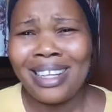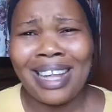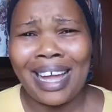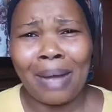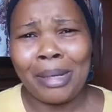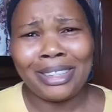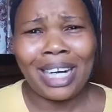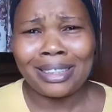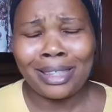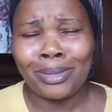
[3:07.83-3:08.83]
like, I'm
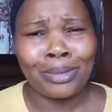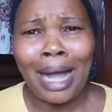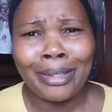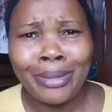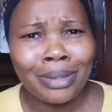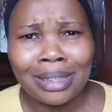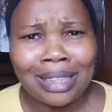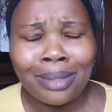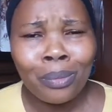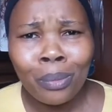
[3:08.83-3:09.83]
attracted to. I don't
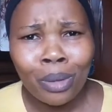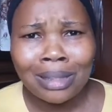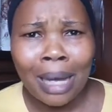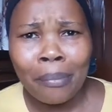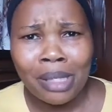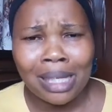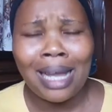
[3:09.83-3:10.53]
understand what that means.